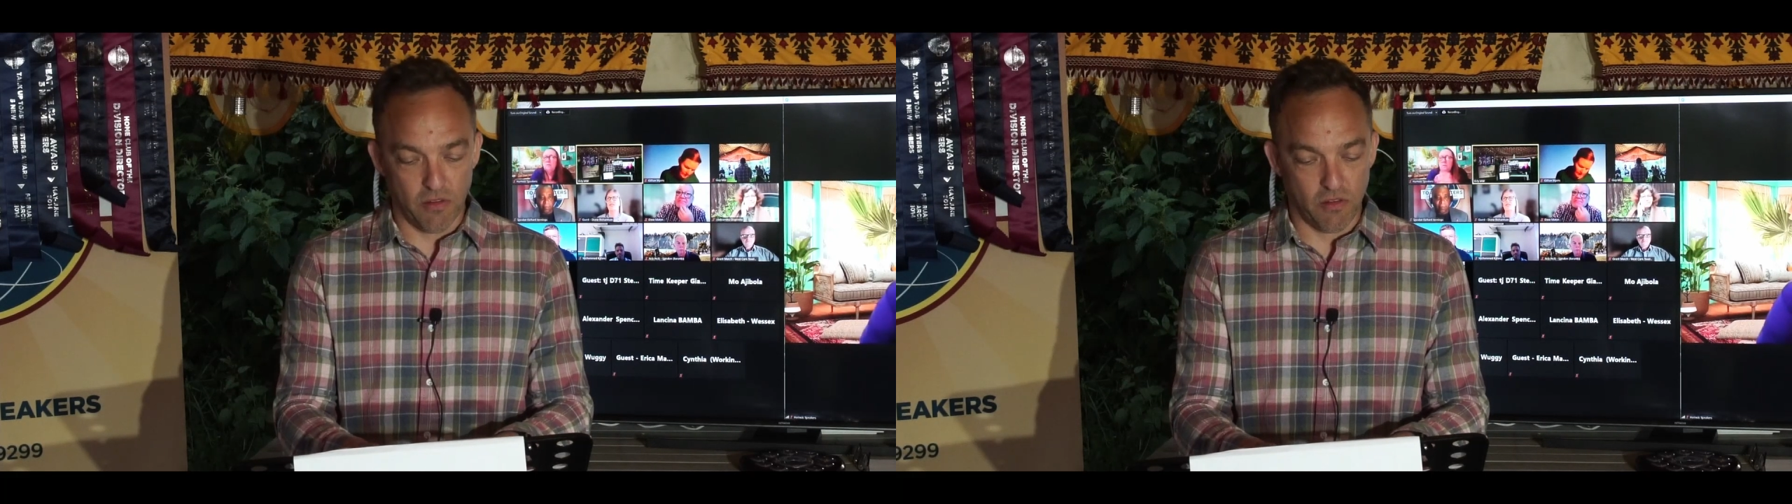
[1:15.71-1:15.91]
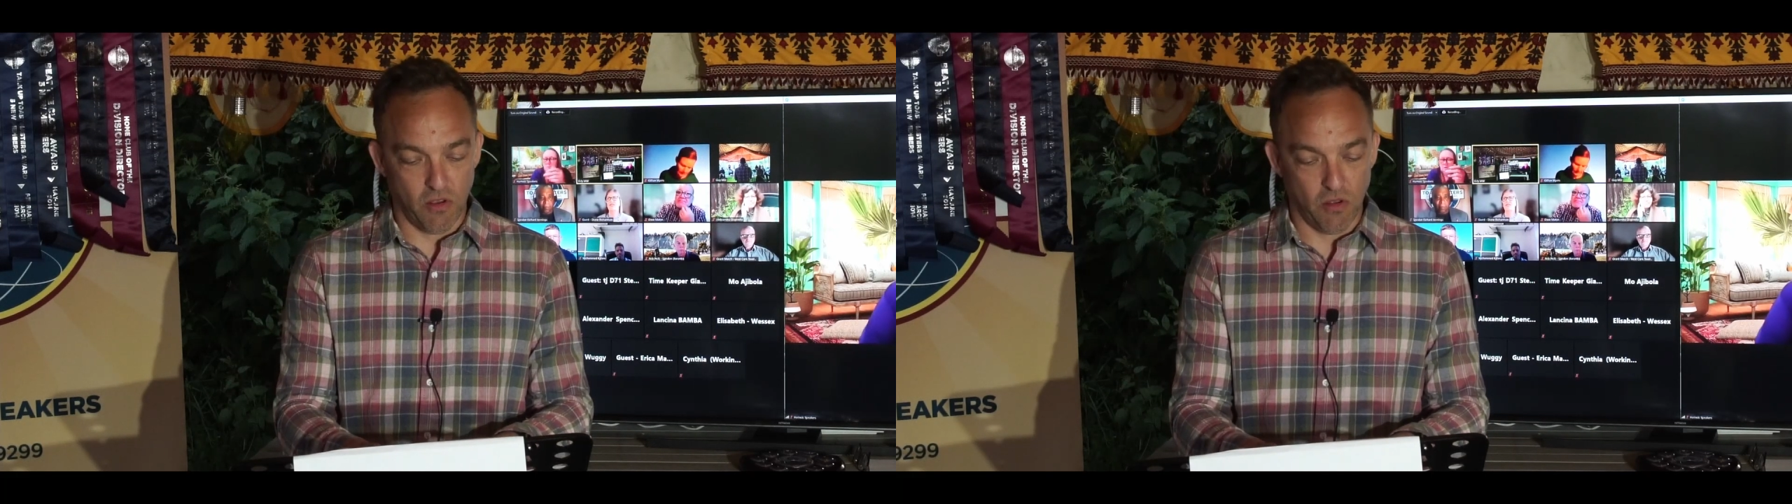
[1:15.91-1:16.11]

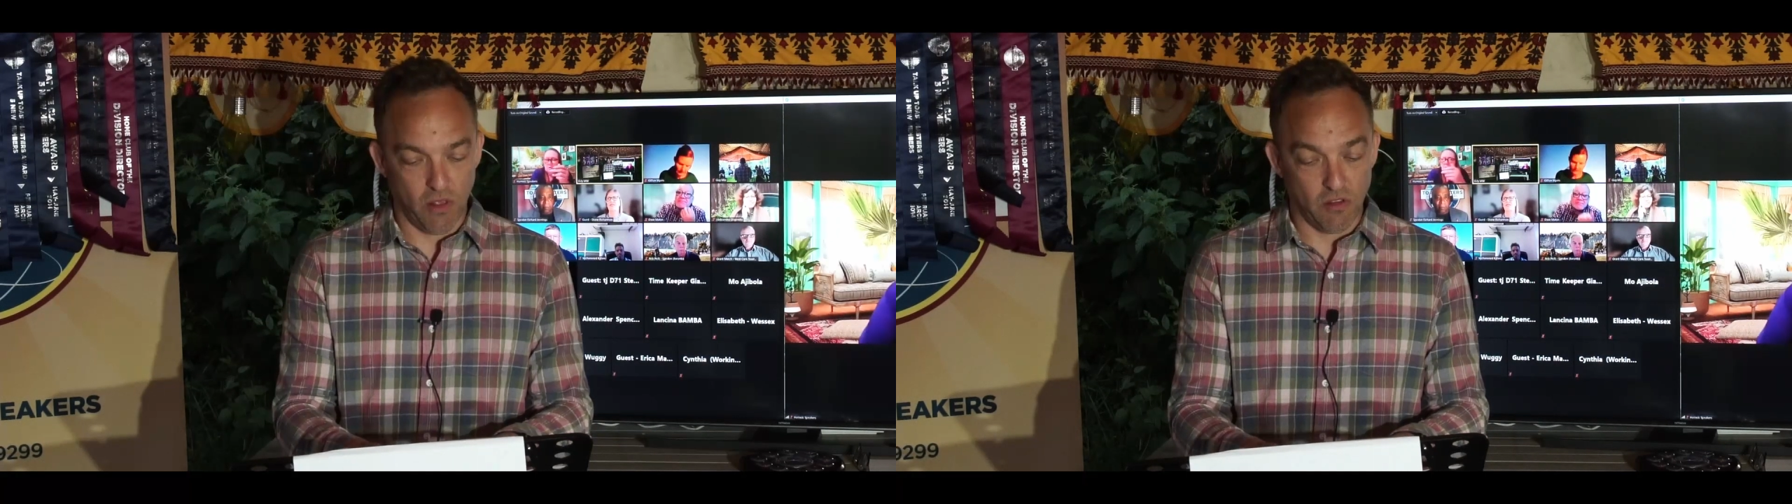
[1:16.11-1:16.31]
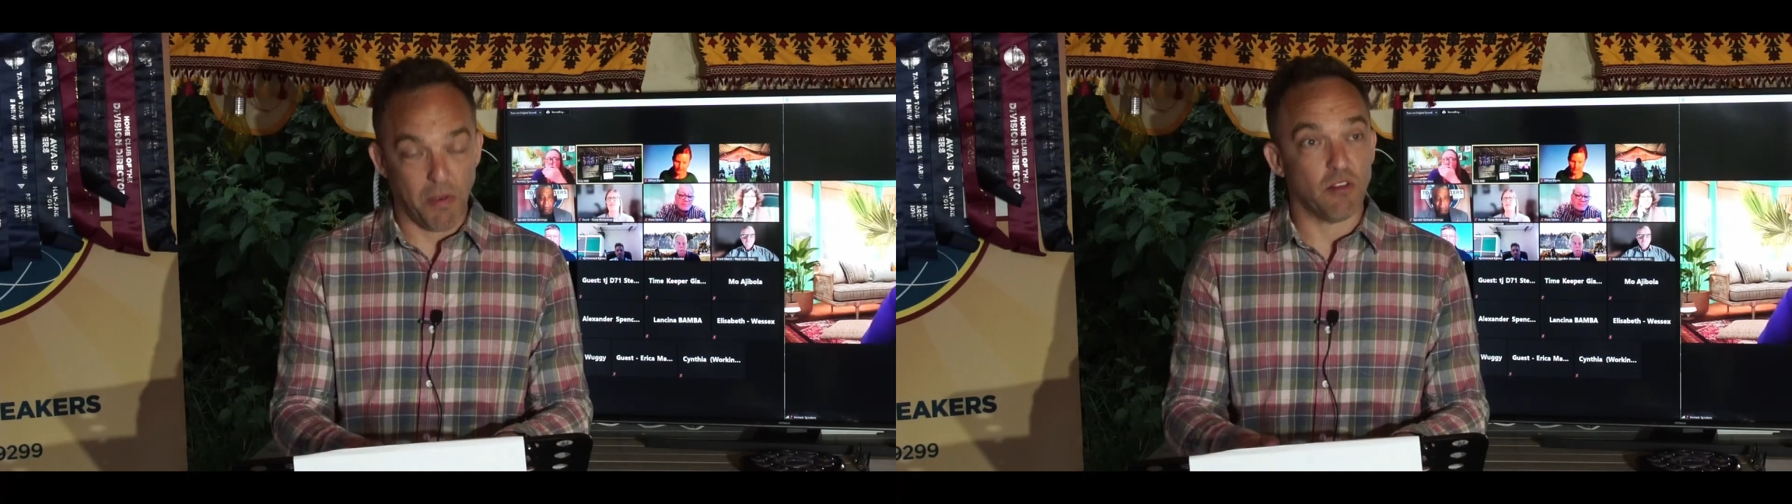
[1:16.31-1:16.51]
so
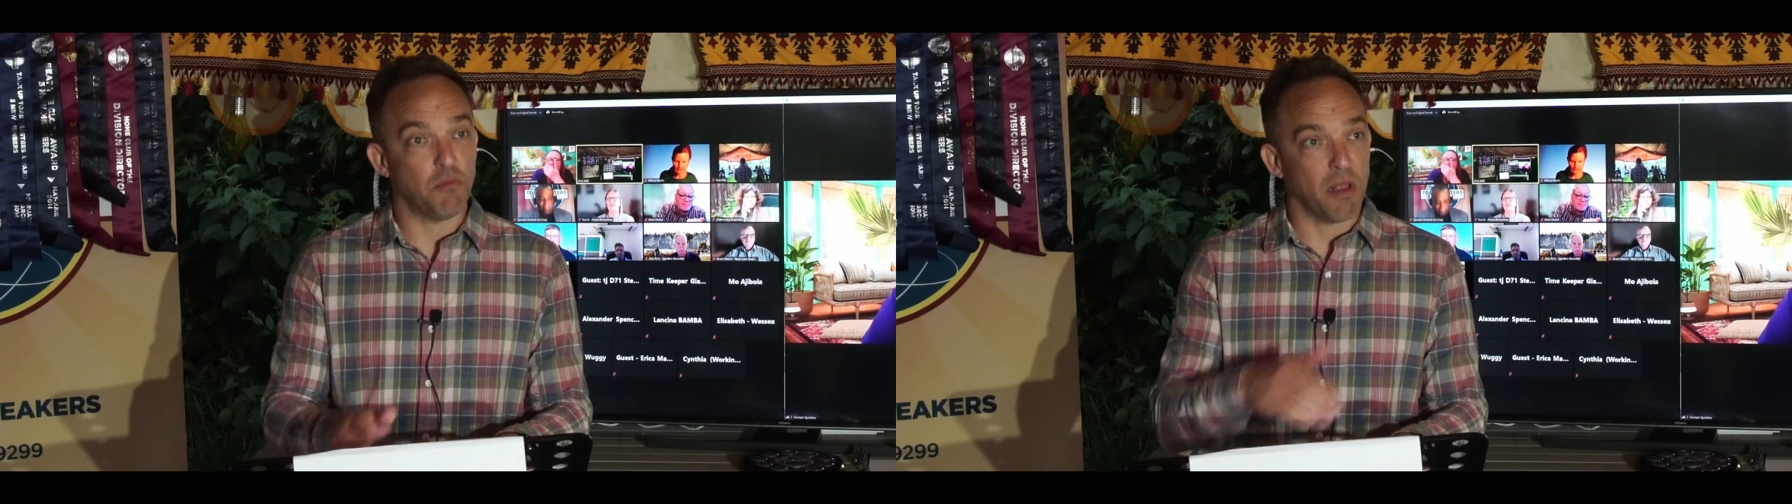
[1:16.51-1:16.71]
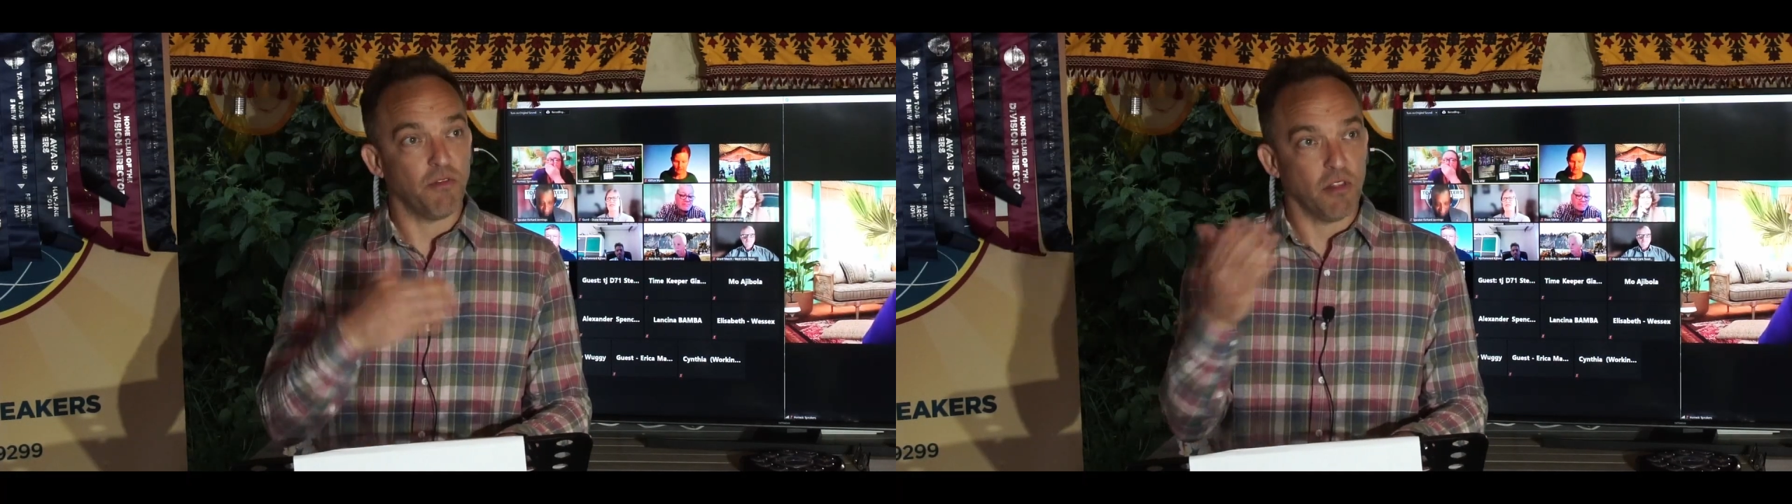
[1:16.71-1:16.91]
he's about to
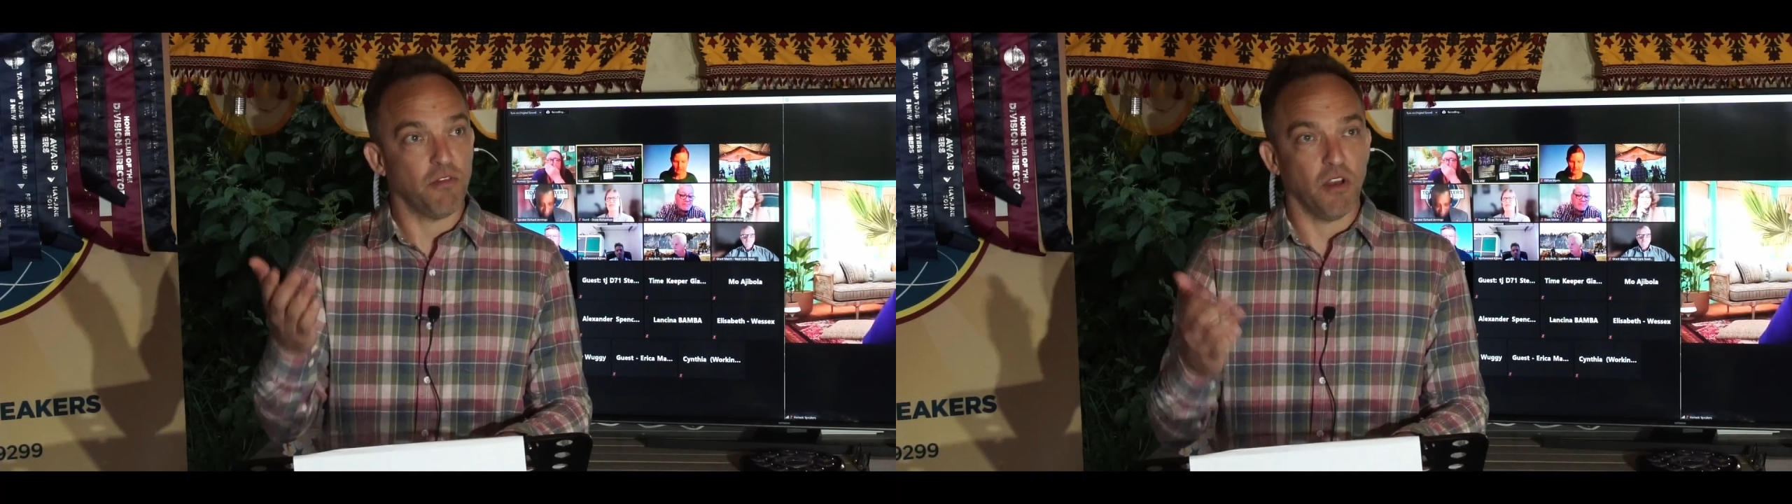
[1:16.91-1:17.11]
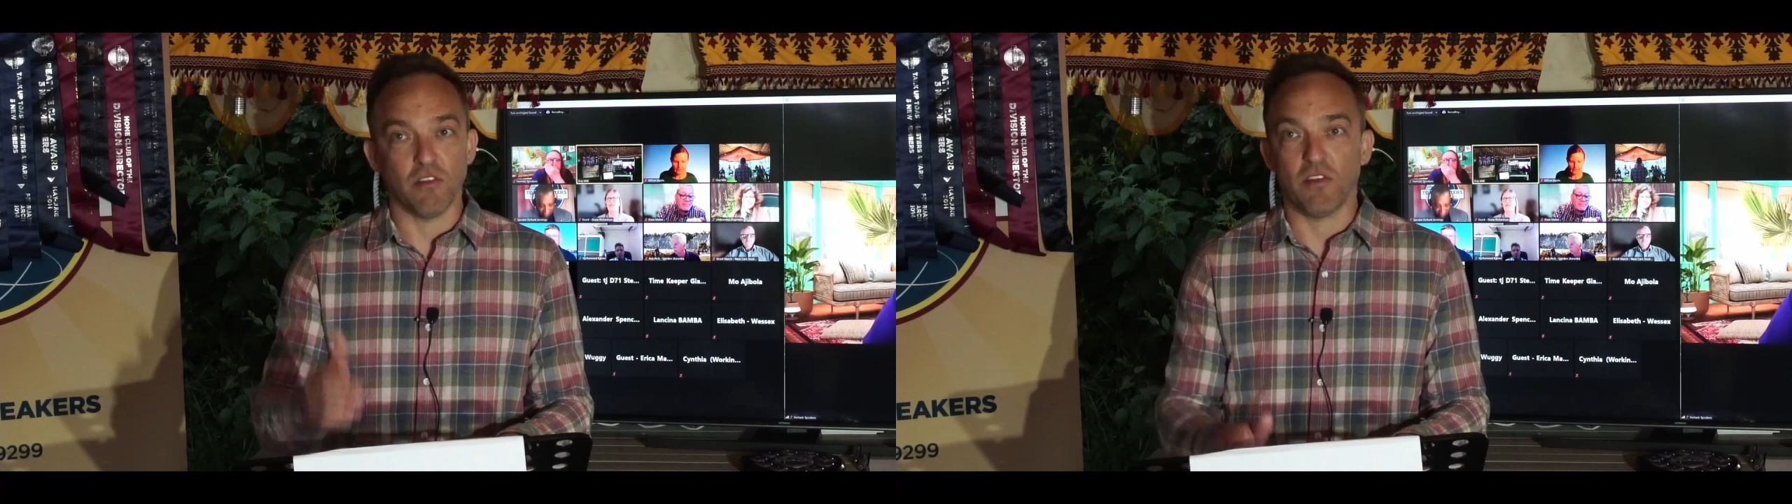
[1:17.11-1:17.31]
speak for the
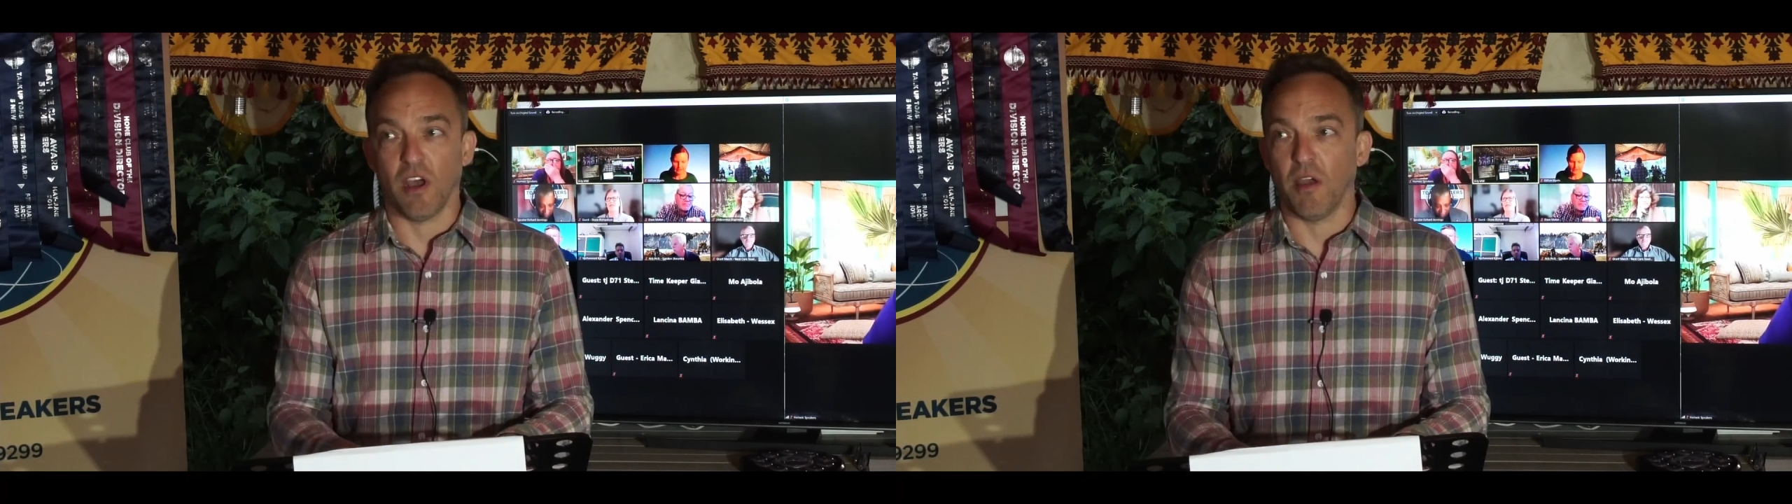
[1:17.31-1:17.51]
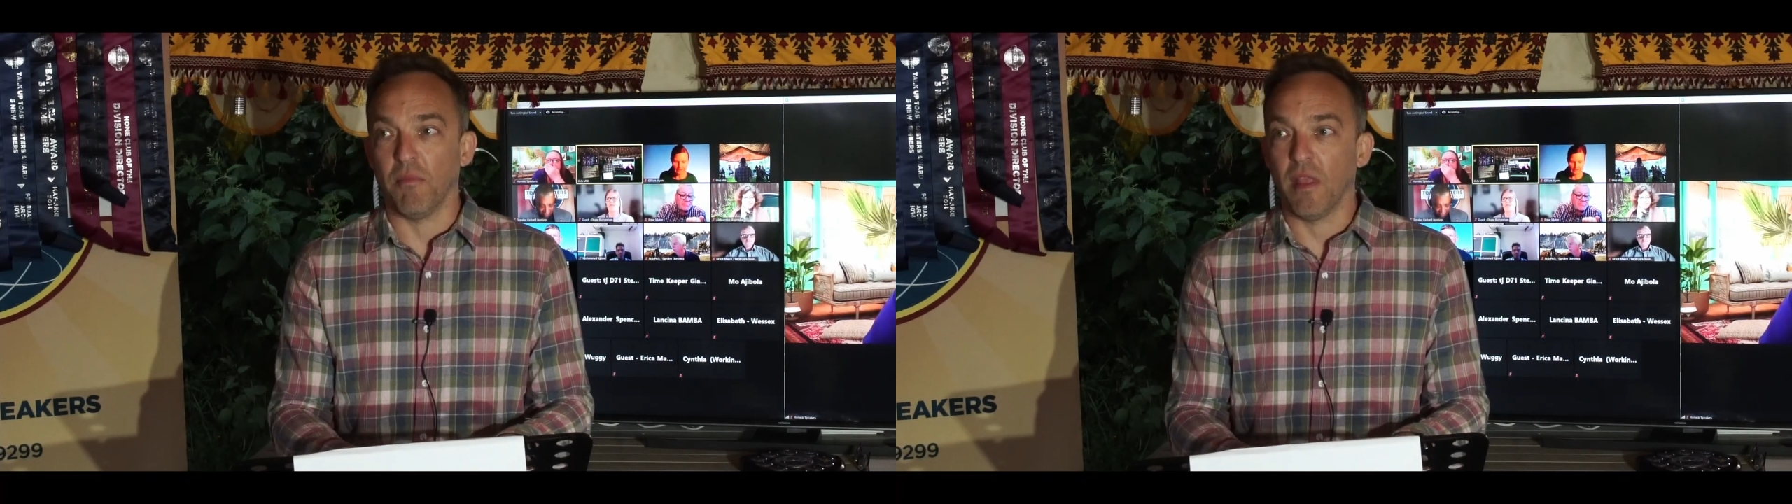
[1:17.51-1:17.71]
first
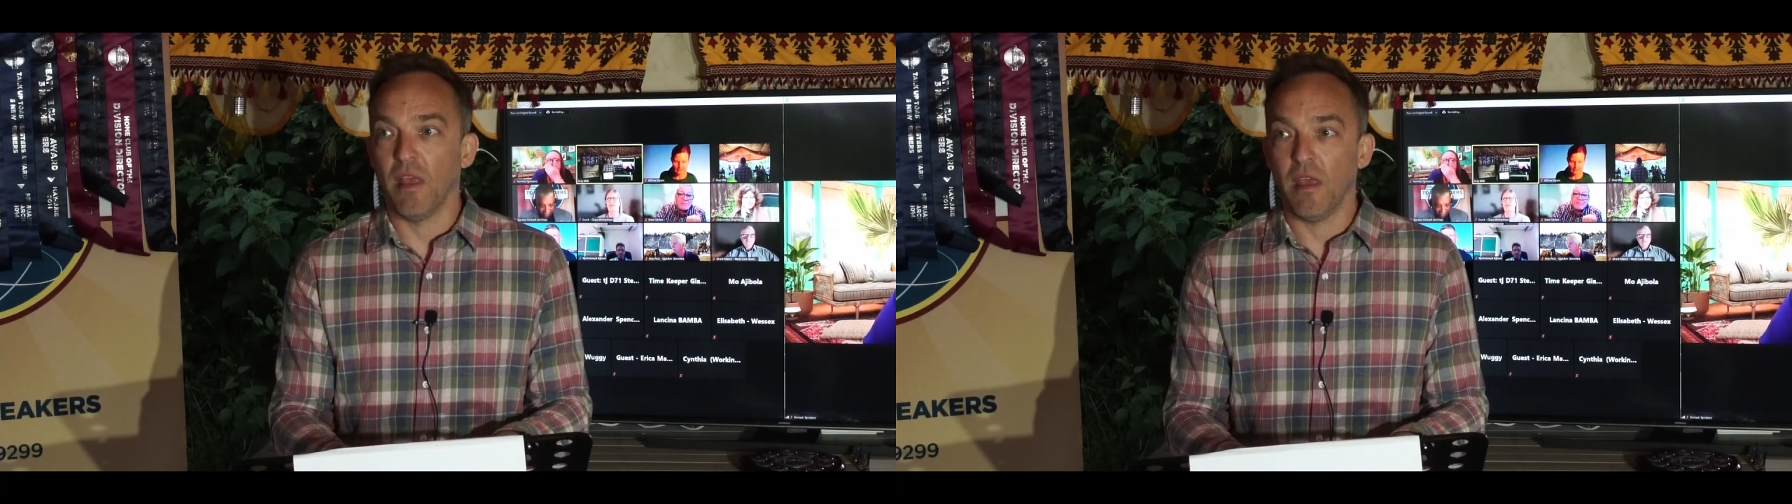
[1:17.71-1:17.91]
time